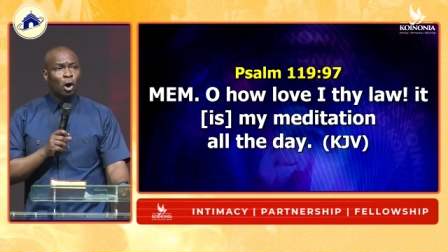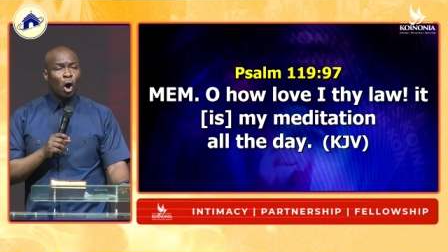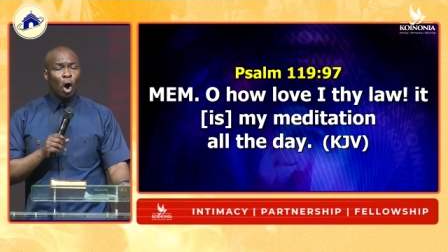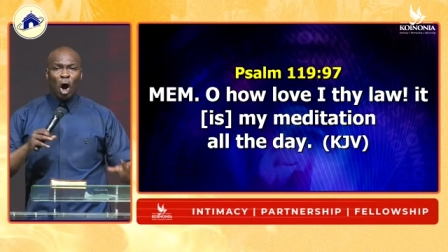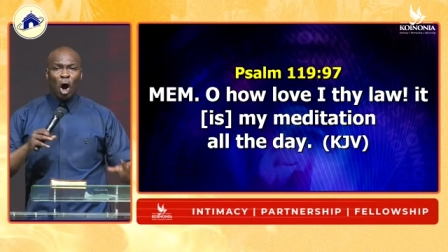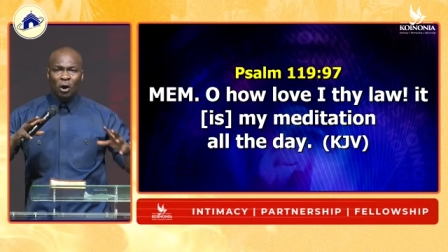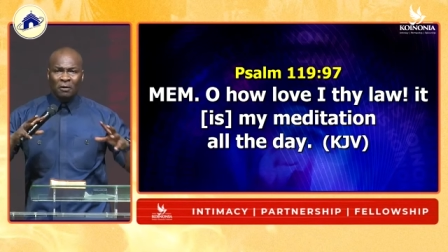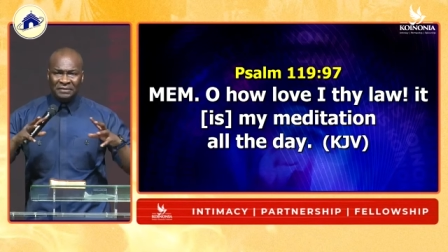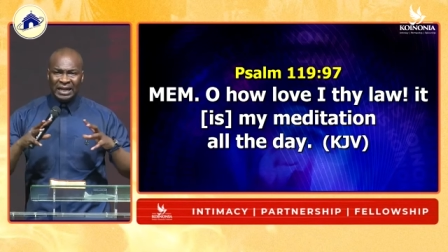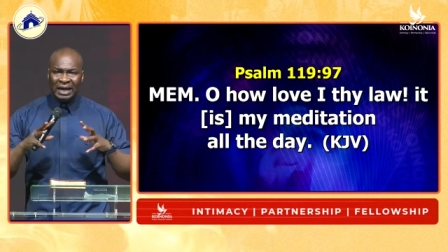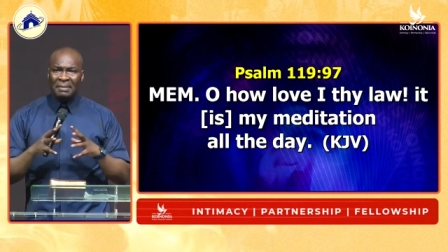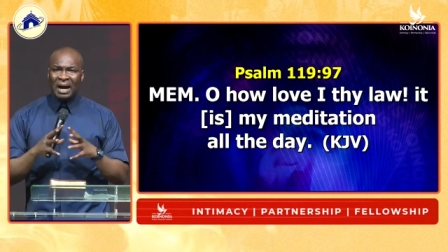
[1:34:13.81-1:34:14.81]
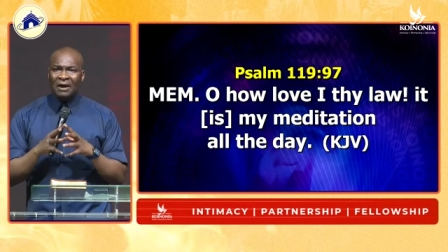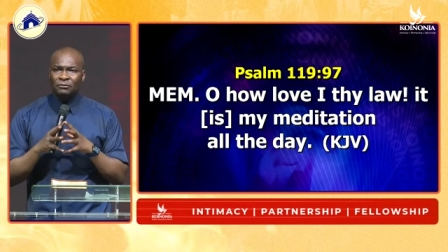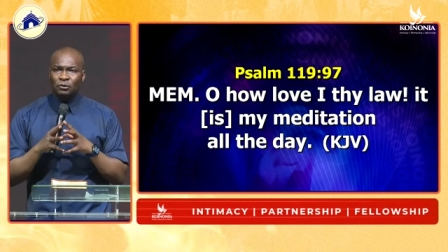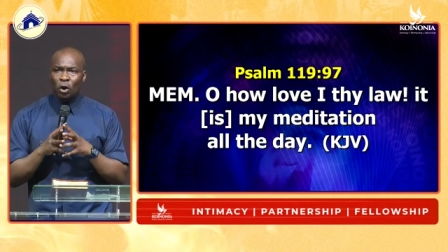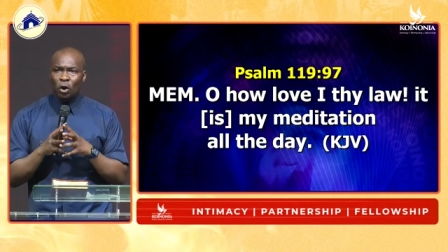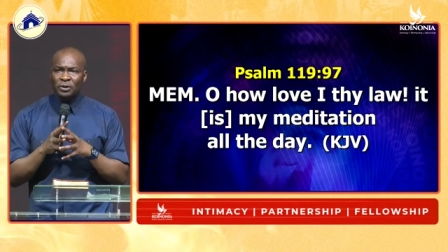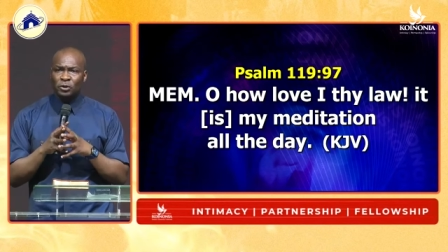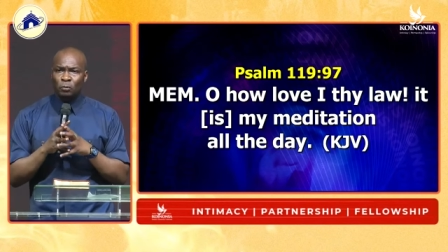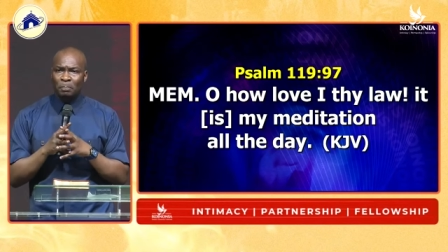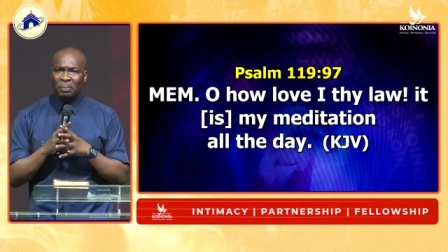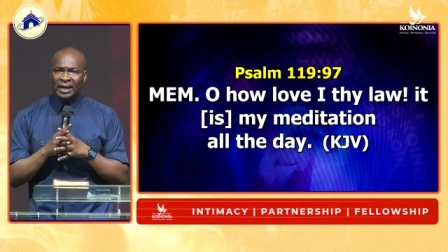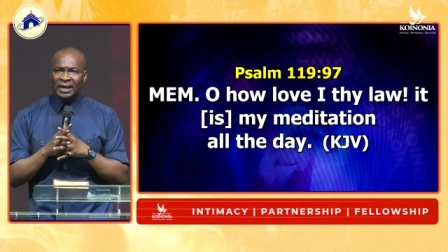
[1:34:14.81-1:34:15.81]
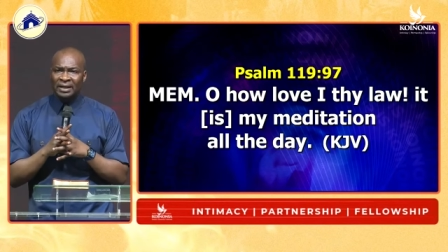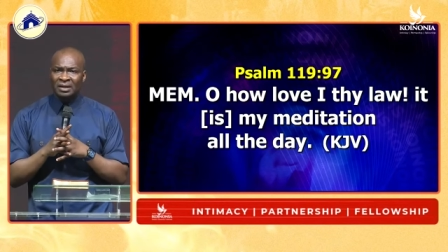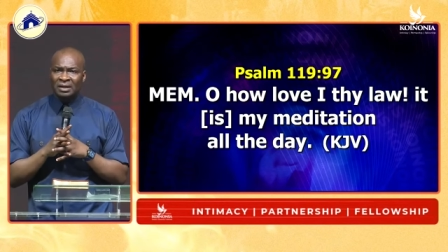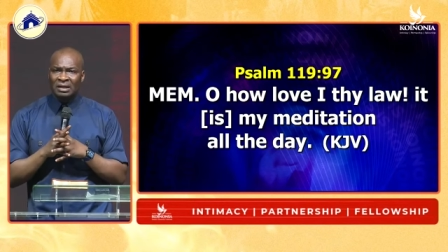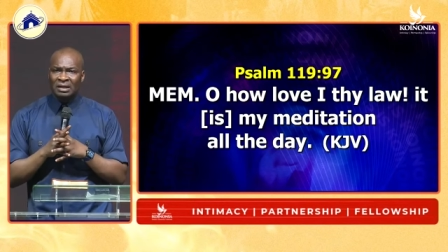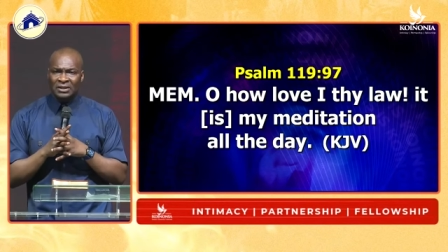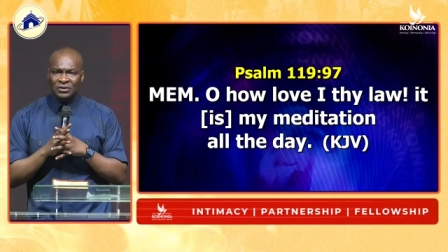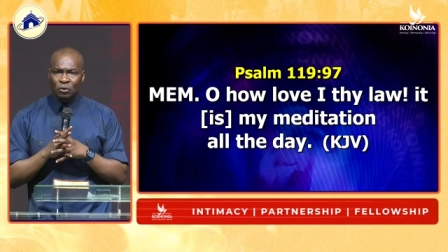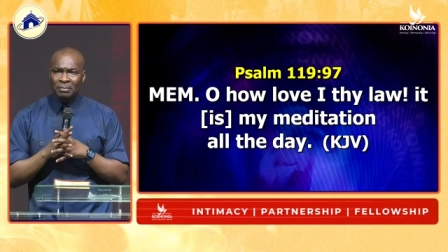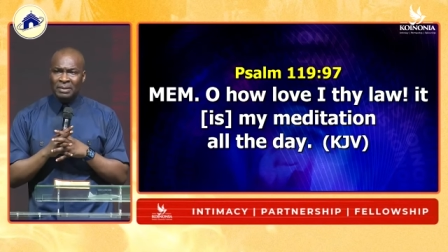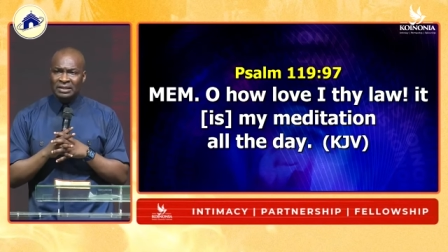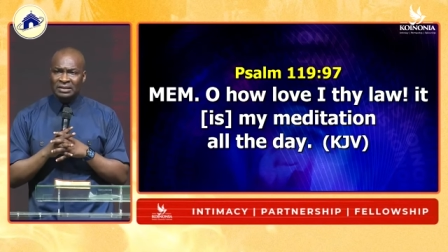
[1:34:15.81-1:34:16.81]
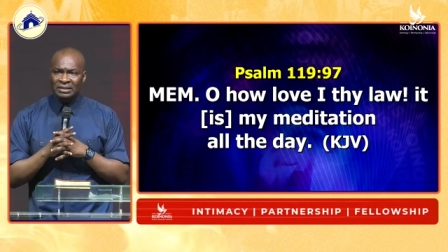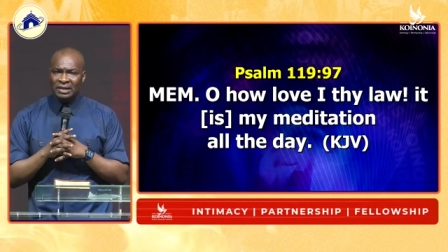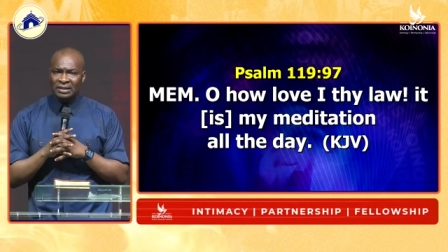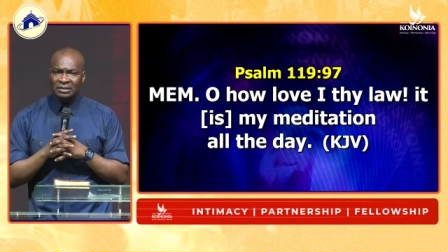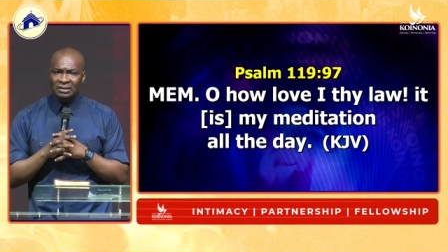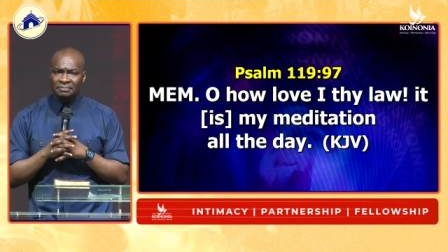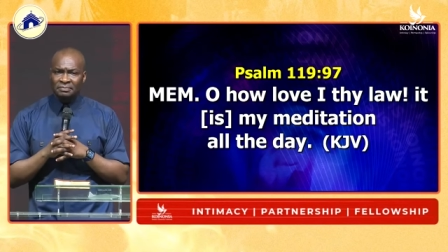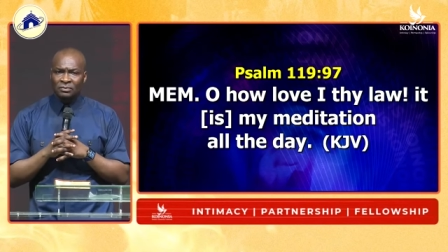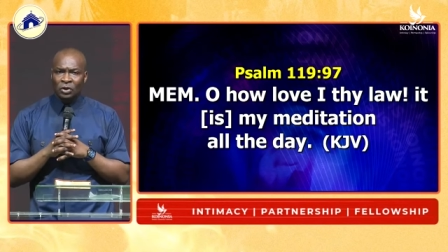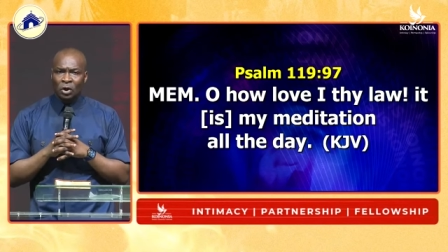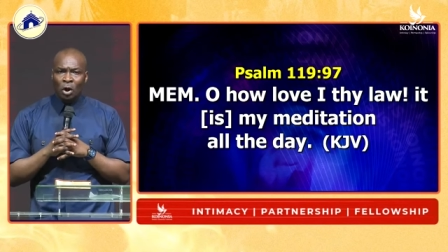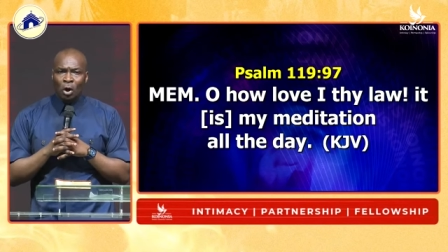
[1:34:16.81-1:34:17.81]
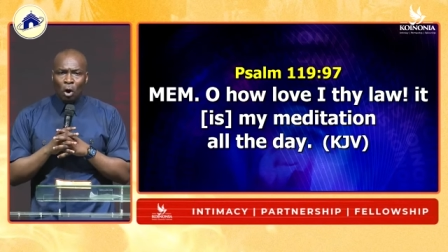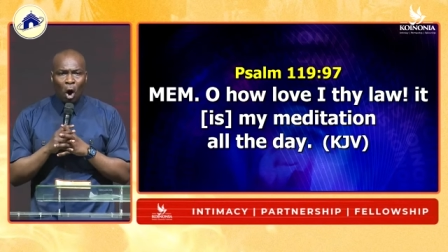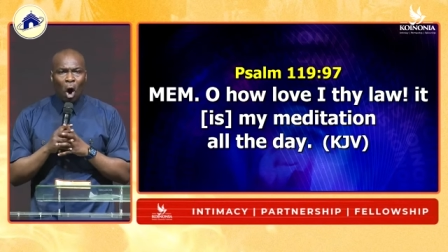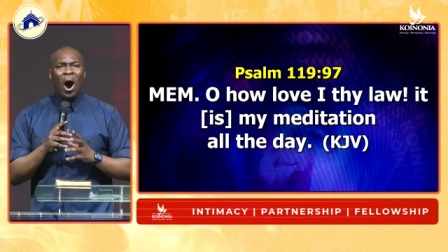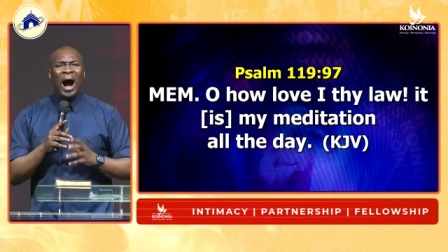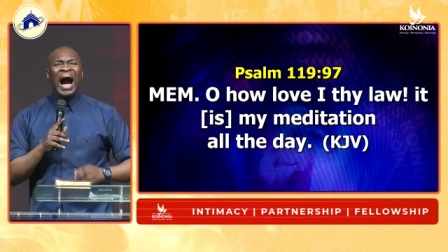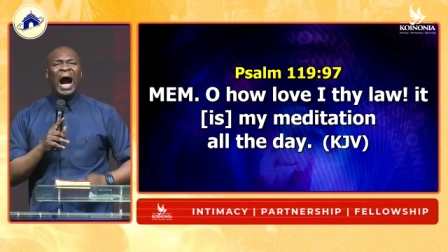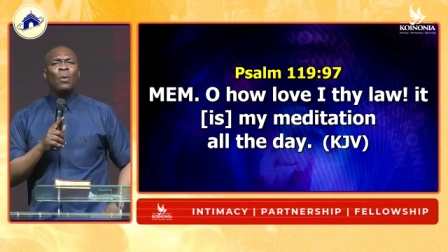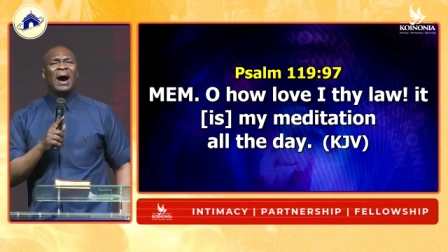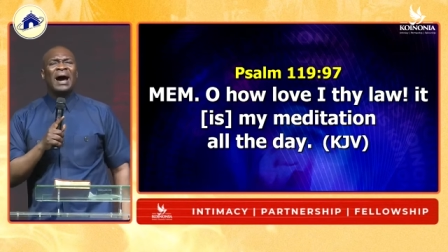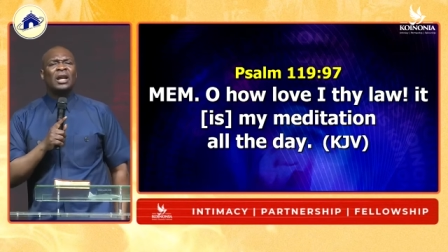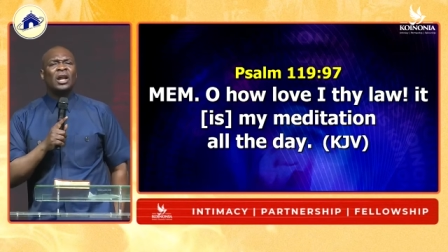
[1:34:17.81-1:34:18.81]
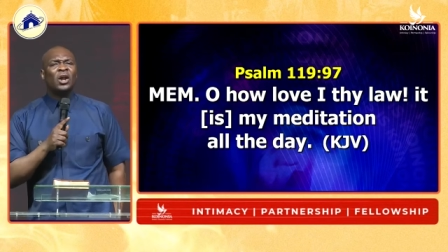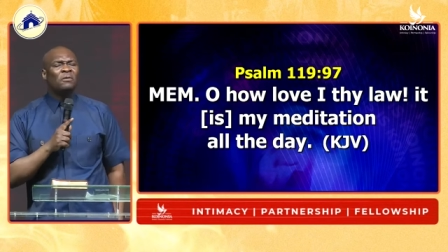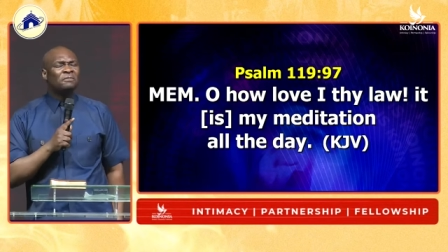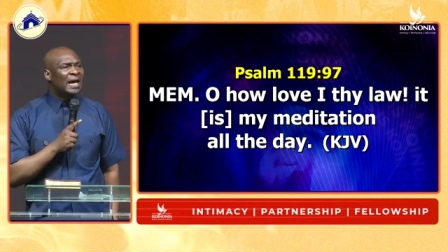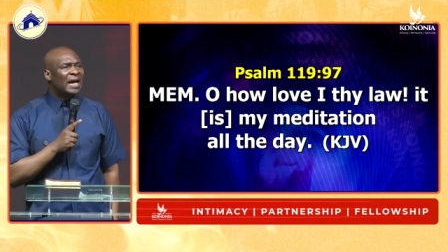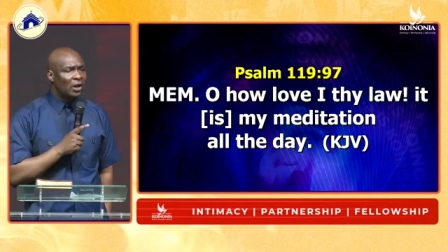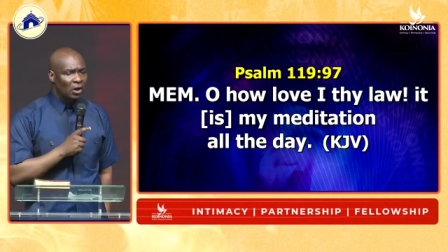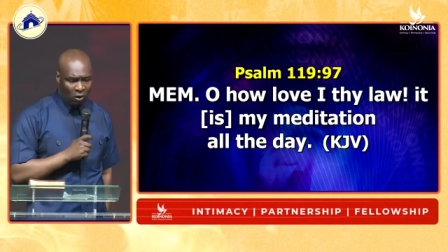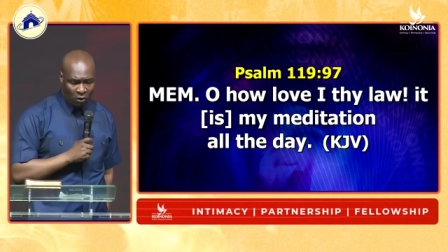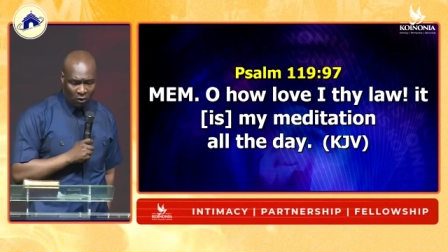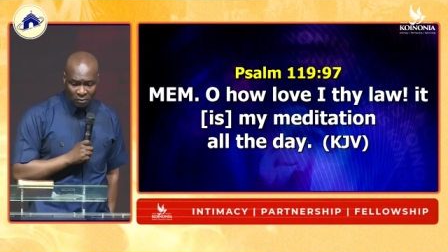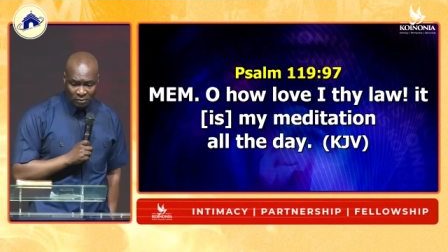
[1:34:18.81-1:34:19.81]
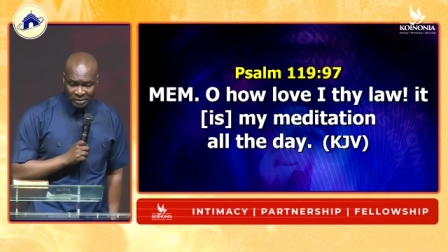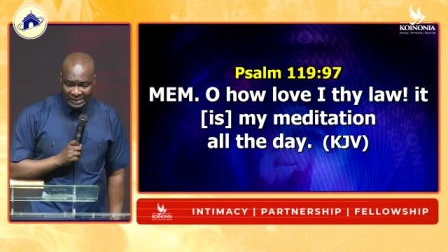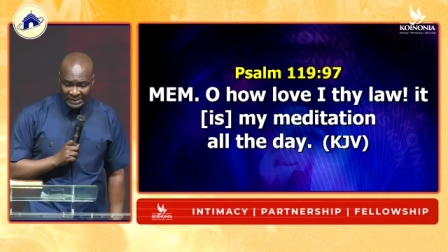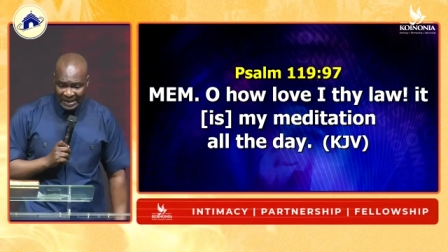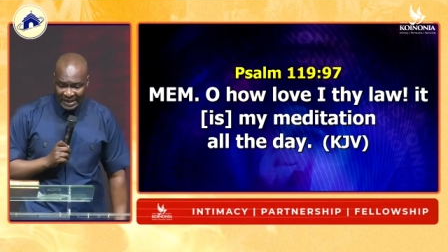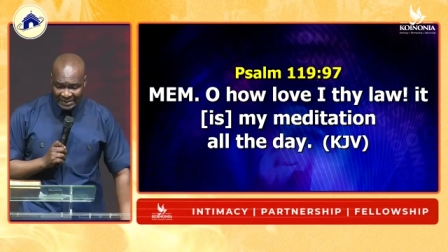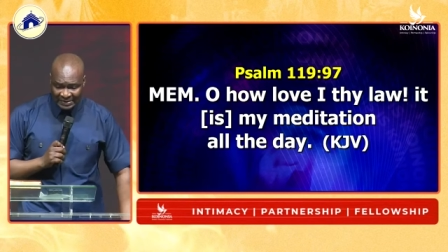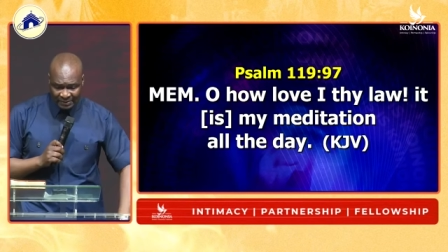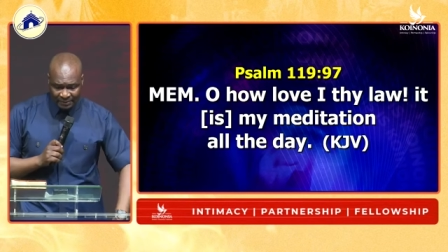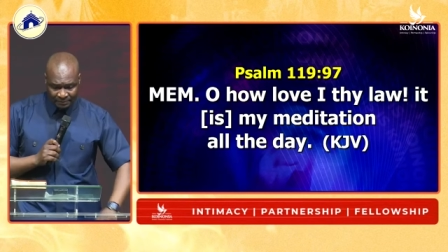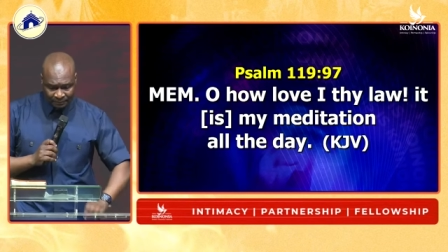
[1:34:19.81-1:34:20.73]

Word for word: All of them have to come into play as you meditate. Oh, how I love thy law, he says.